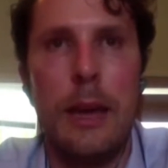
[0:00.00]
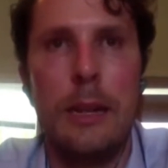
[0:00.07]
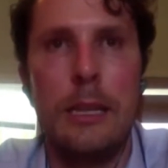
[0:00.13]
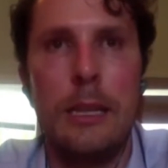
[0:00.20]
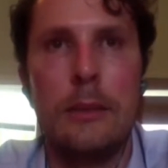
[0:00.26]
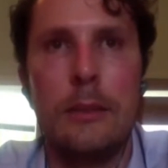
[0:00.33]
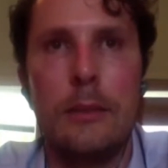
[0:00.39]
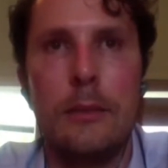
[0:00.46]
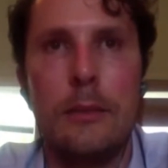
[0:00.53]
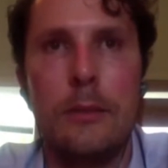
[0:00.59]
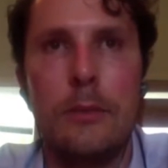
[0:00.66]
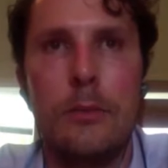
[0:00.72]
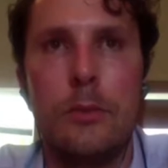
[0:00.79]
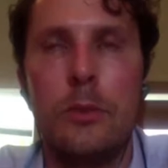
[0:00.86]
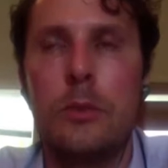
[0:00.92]
And
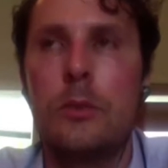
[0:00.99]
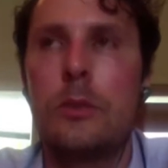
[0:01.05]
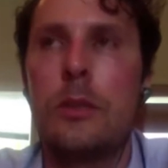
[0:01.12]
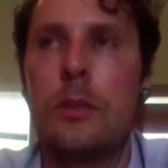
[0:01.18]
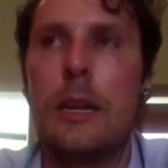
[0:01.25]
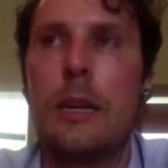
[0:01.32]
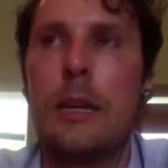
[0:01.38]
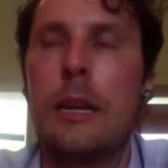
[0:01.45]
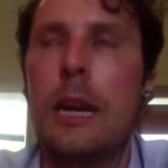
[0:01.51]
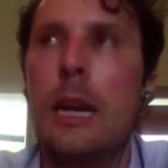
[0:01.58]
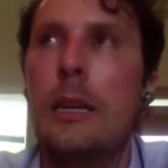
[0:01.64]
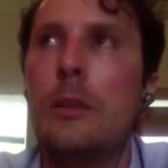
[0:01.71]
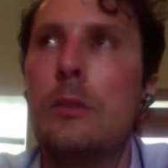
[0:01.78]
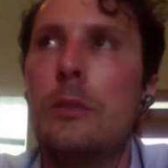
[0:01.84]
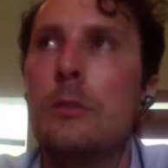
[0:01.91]
fruits, I
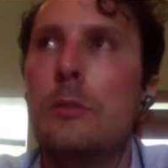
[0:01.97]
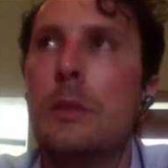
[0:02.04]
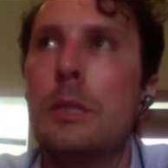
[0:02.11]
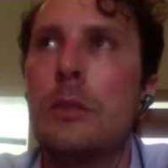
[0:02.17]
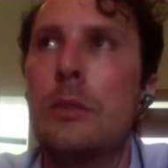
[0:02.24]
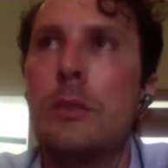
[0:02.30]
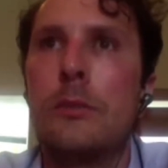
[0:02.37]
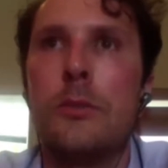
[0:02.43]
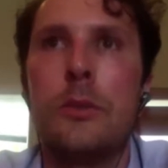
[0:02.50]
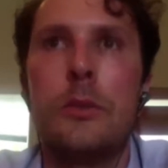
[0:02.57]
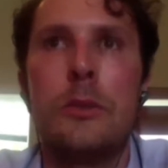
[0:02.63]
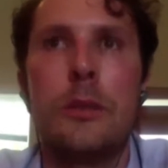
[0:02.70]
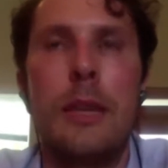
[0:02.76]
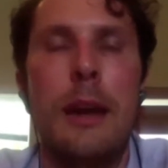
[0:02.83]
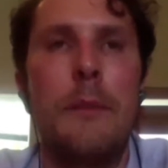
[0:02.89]
don't mention fruits
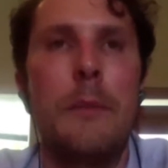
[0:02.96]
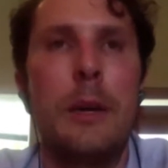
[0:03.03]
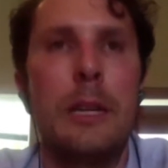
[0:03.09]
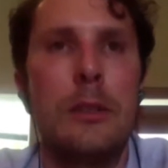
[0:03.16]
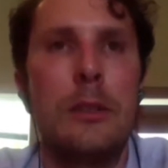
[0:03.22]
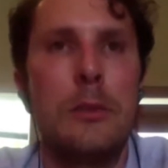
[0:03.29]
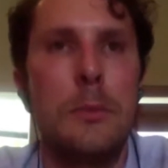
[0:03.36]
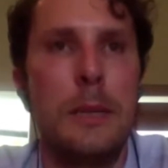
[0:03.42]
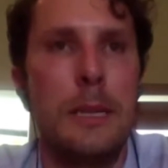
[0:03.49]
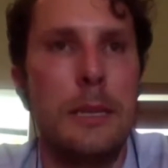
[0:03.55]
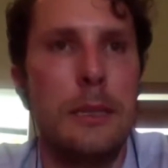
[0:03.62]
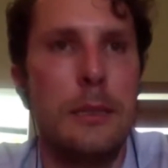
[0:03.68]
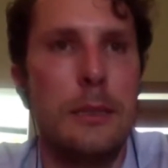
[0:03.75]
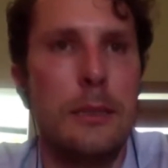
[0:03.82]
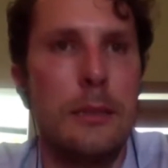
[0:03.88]
that much
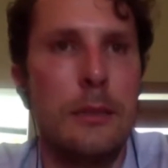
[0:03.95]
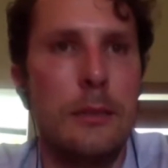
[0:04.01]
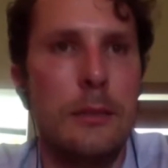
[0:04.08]
because